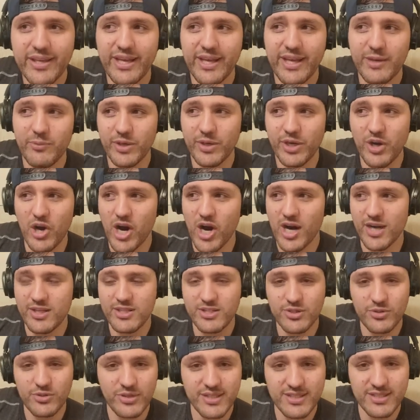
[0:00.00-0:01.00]
in
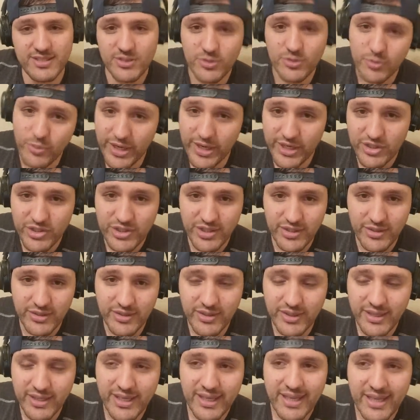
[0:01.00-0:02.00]
regards to the
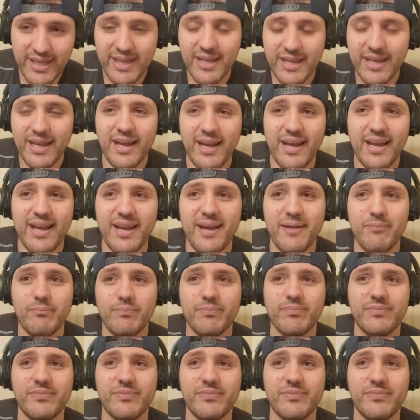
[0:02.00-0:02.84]
situation. Um,